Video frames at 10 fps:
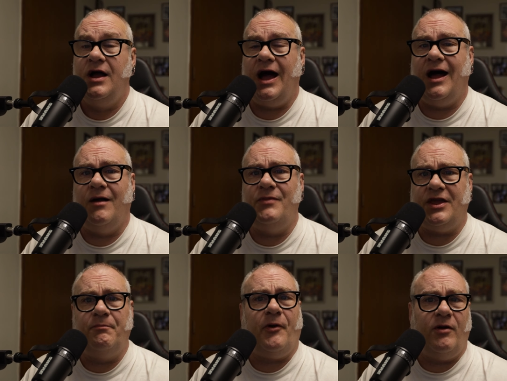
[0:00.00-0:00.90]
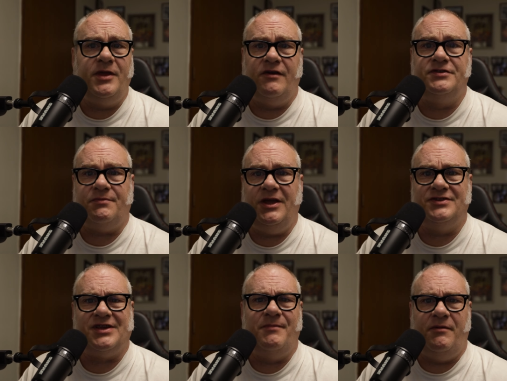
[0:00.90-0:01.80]
Um, they can probably give you some
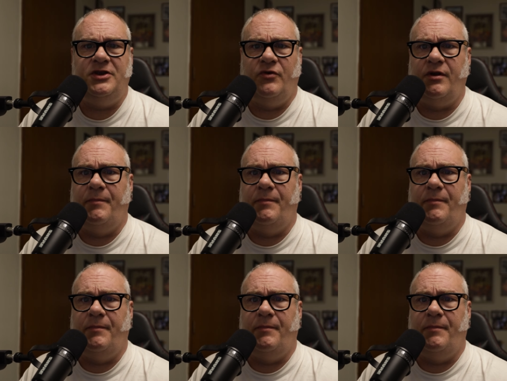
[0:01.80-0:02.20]
hints on maybe doing